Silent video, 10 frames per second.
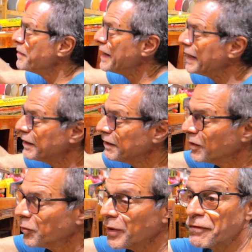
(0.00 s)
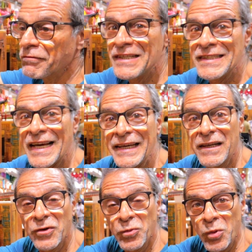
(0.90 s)
made with
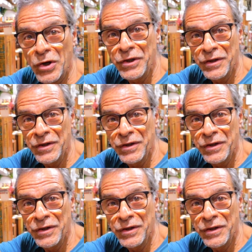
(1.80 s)
recycled wood